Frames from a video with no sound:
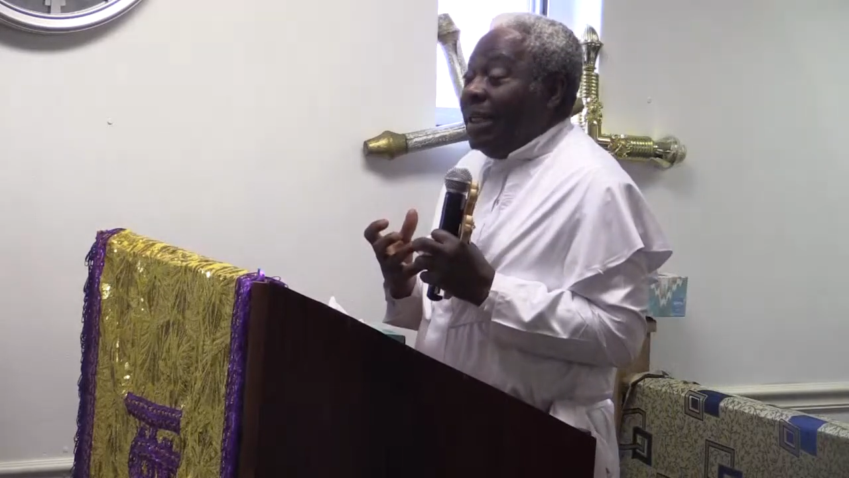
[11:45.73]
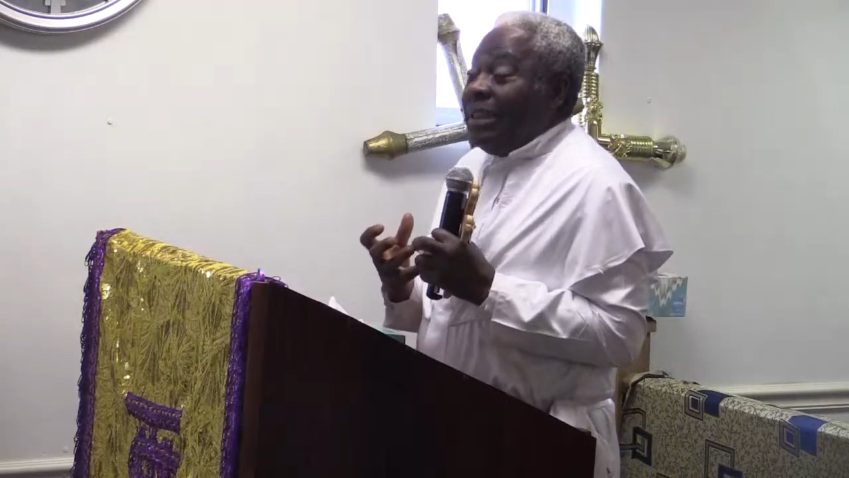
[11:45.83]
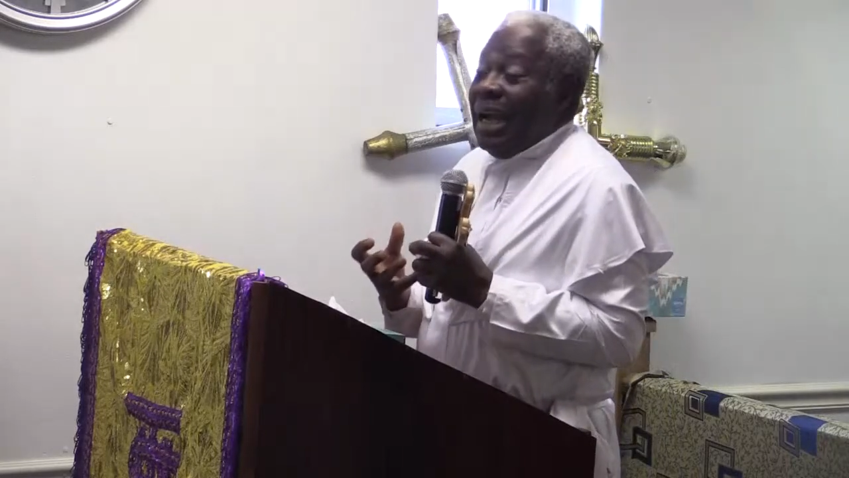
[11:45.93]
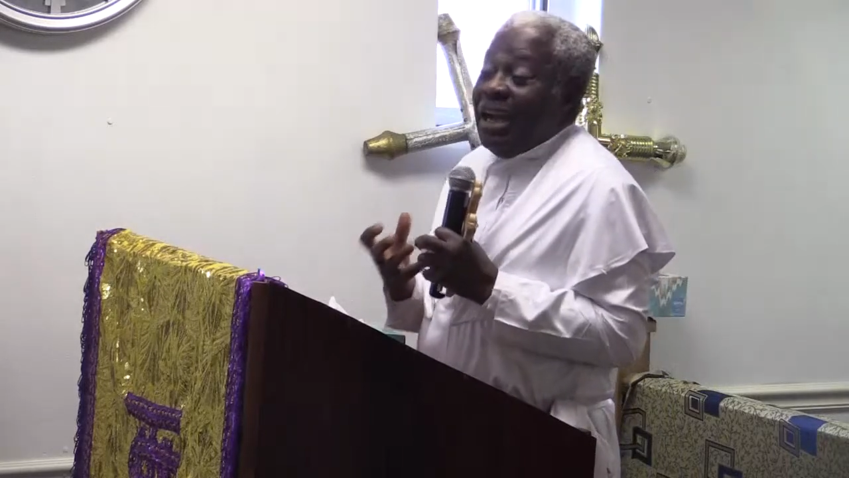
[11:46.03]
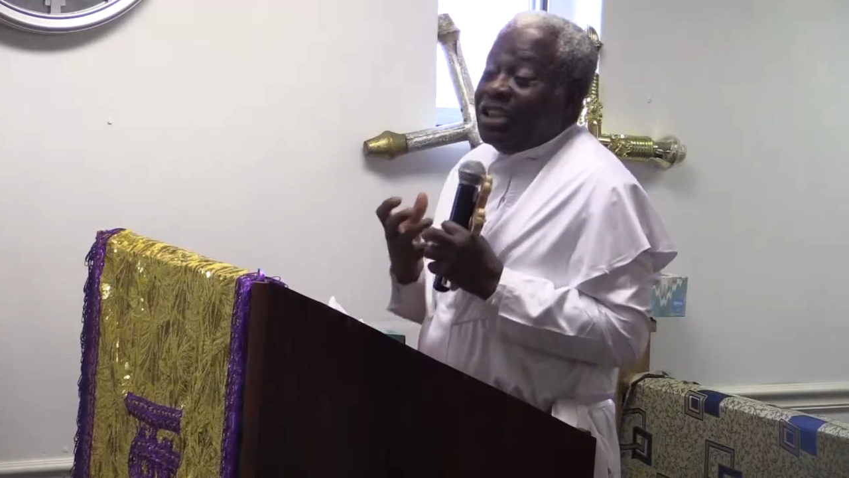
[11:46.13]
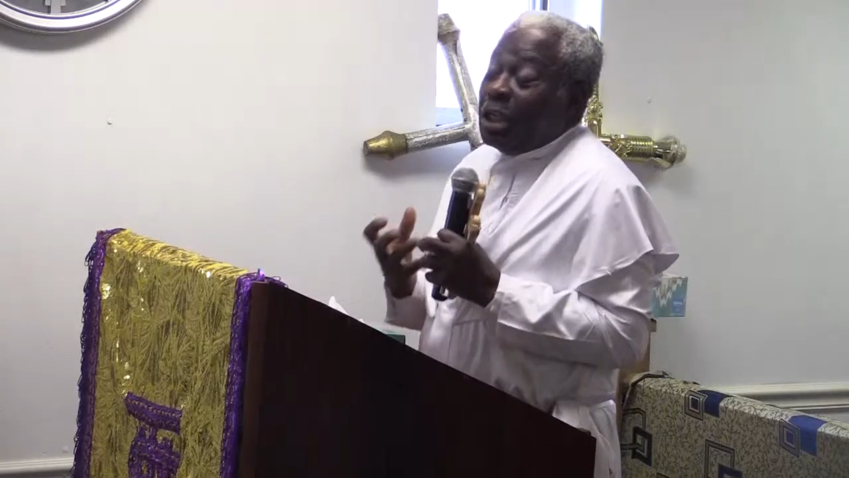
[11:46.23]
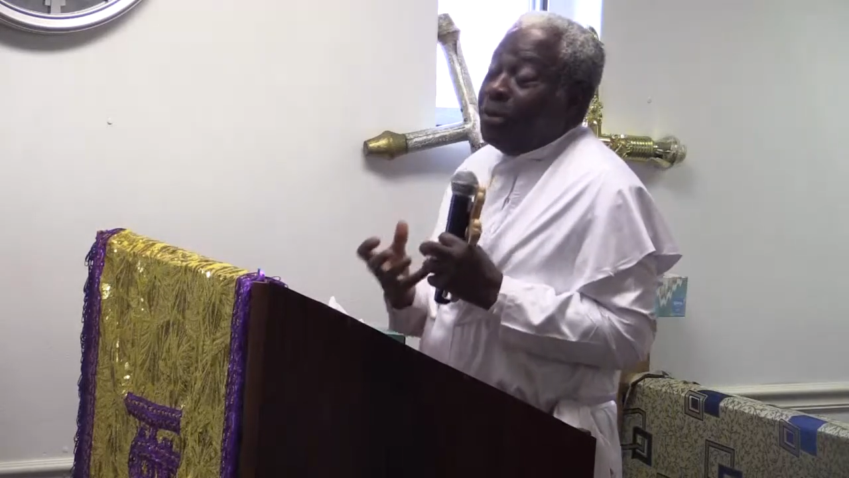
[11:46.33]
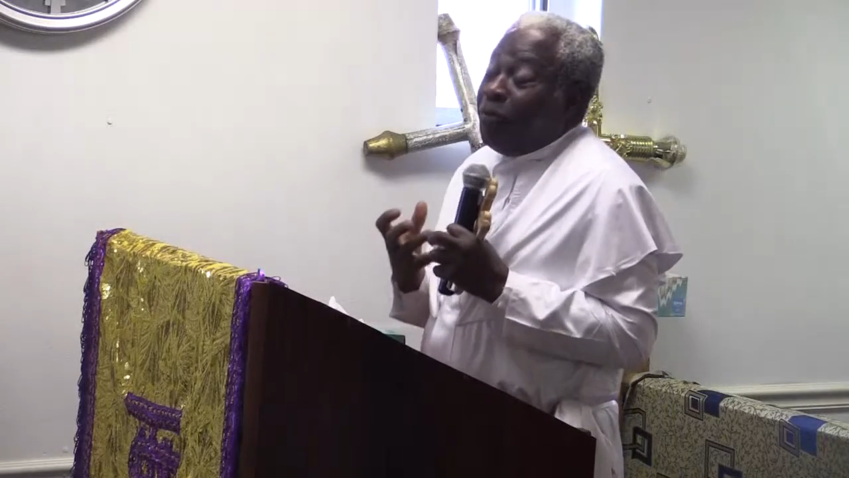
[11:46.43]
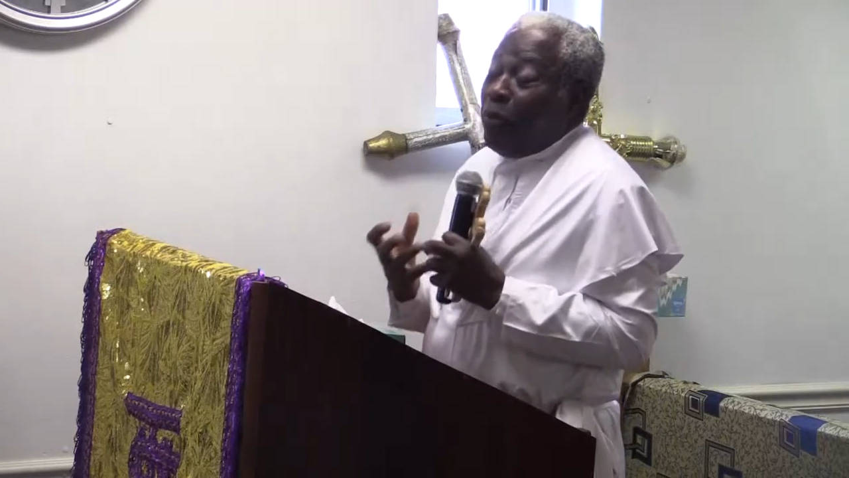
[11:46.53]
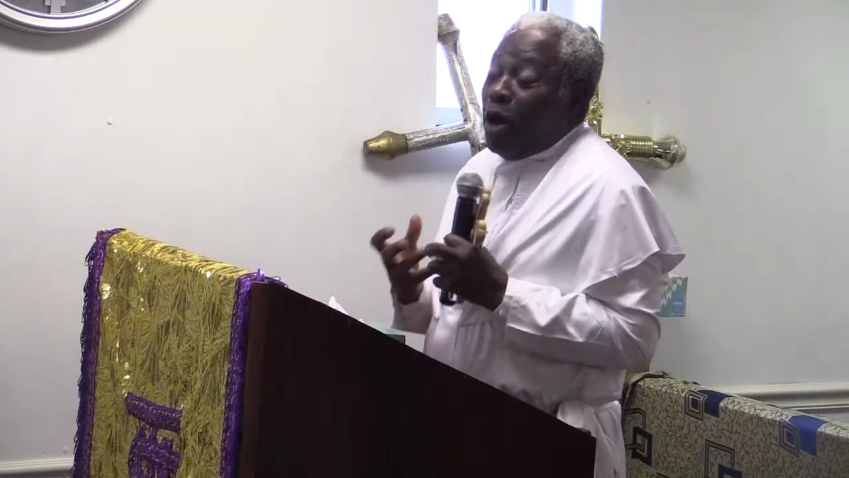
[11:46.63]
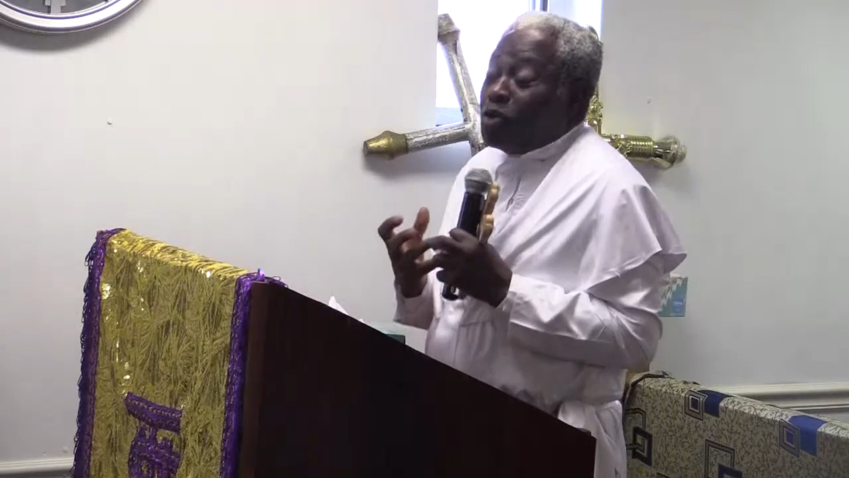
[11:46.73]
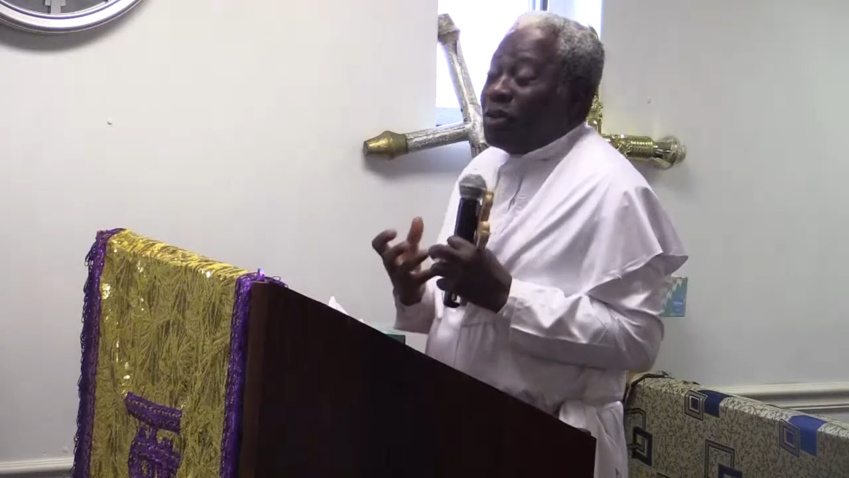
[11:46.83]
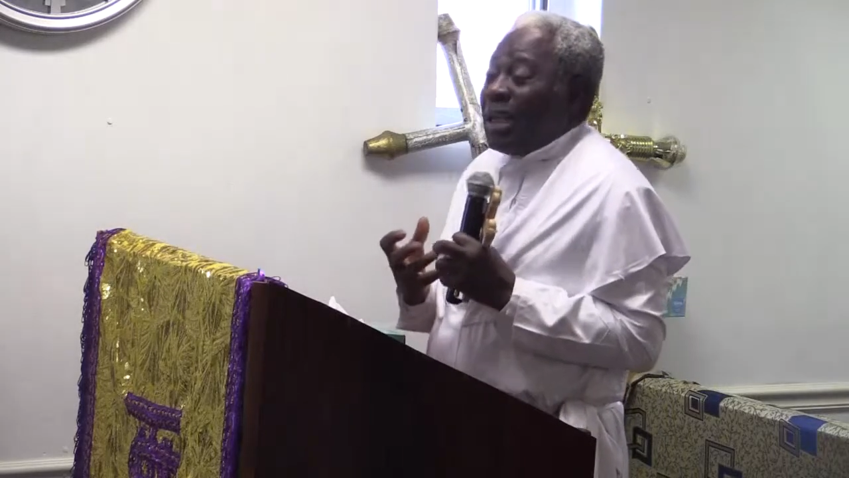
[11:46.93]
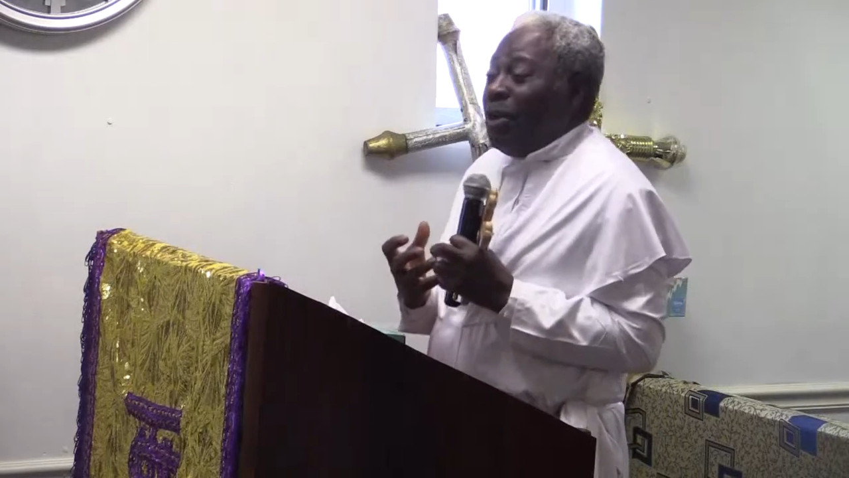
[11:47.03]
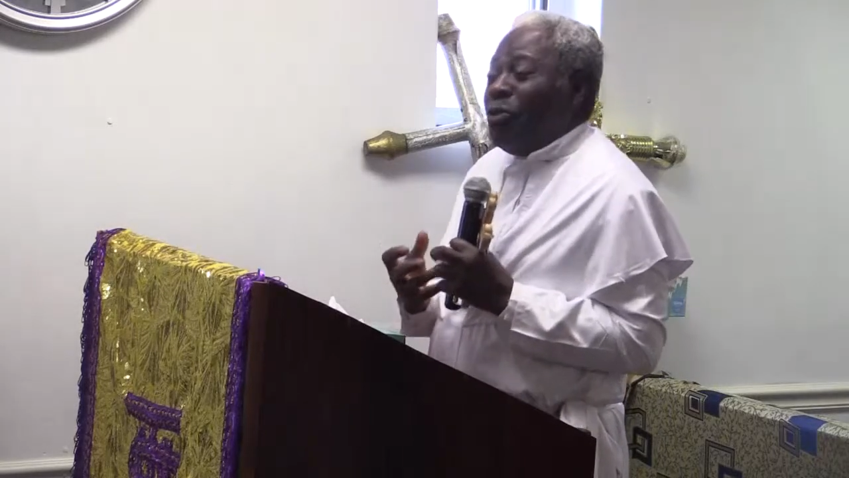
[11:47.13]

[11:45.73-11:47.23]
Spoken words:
Generations before us will say,